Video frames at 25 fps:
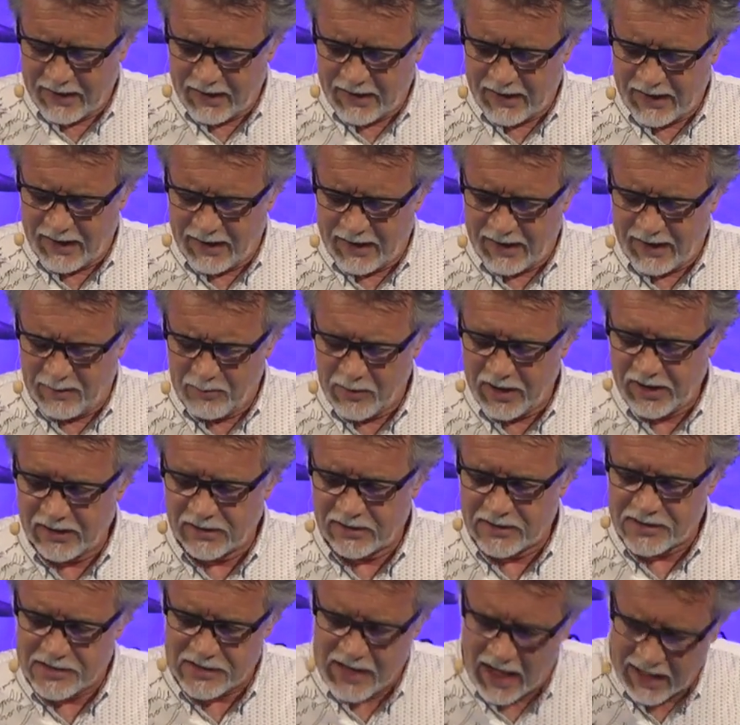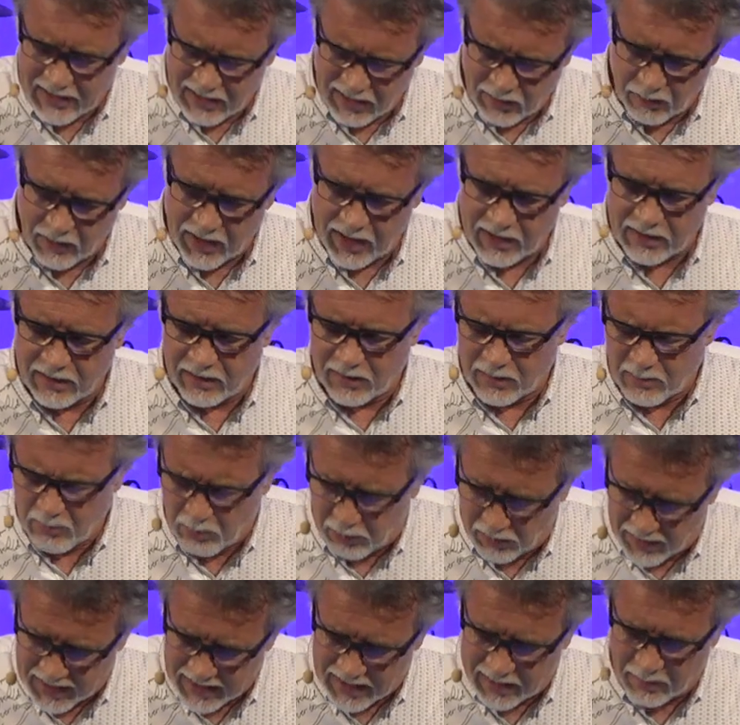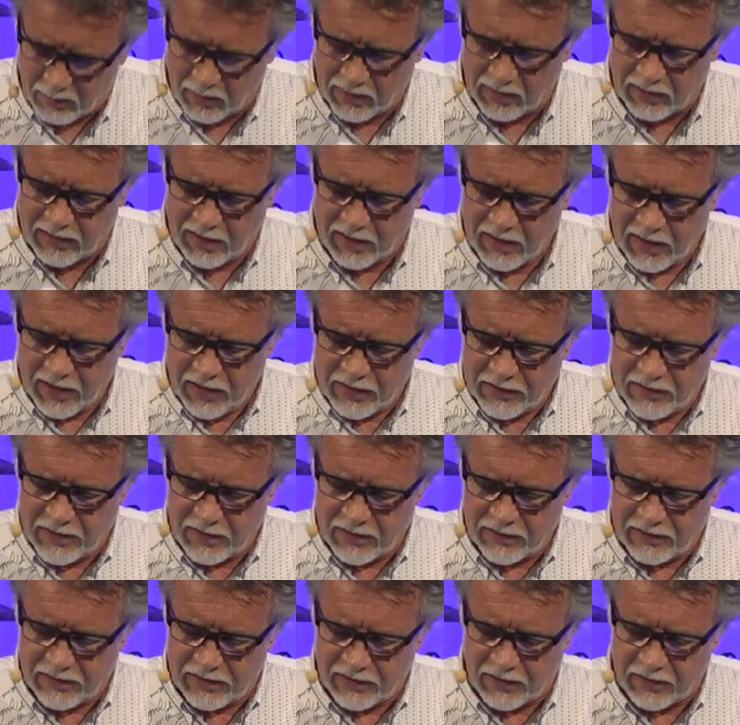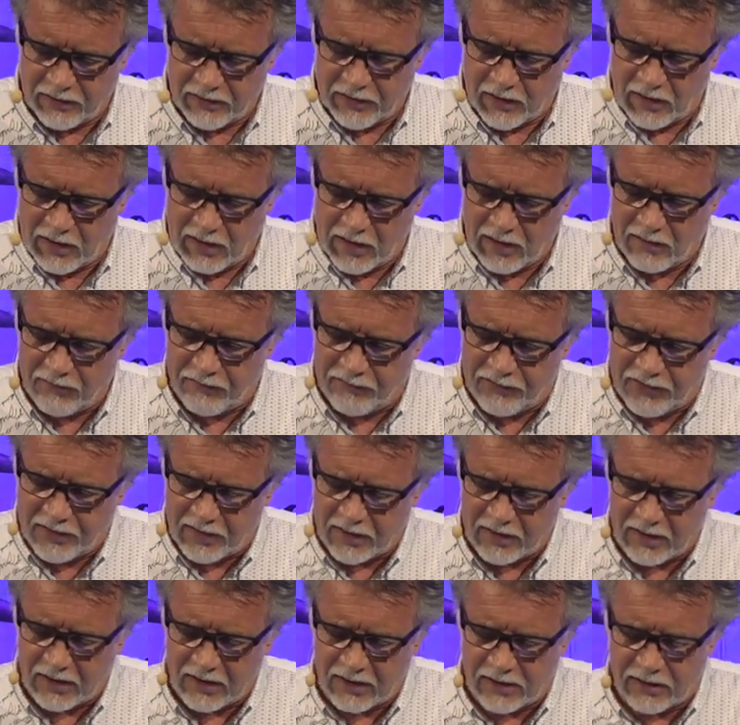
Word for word: I mean the genuine, unbreakable, the, the, the, the love that,